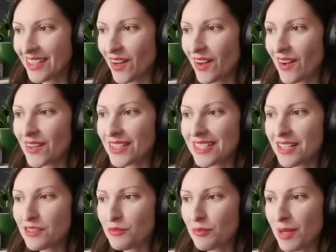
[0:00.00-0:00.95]
The
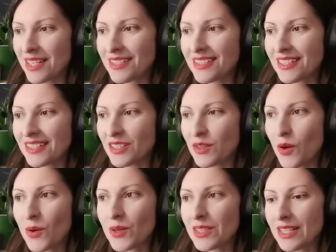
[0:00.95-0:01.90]
Art of Painting in
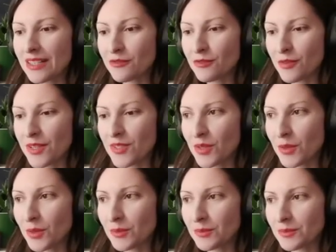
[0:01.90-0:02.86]
Oil and
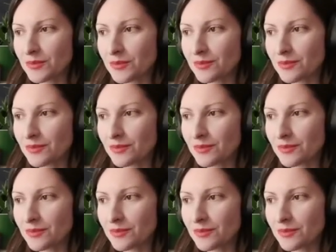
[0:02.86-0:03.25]
Fresco.